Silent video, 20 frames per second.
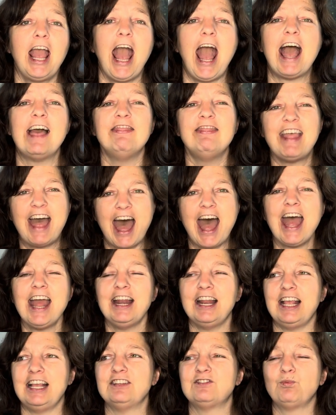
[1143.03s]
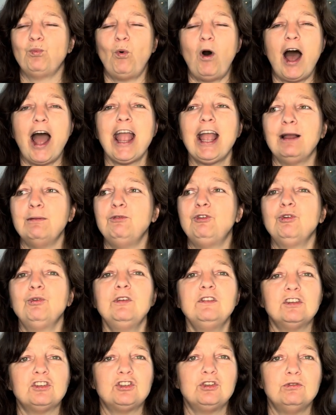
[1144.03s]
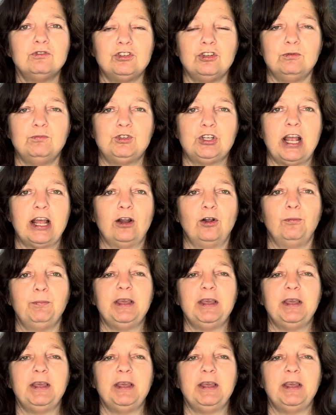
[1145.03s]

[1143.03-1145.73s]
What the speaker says: And that is why I'm doing this YouTube channel,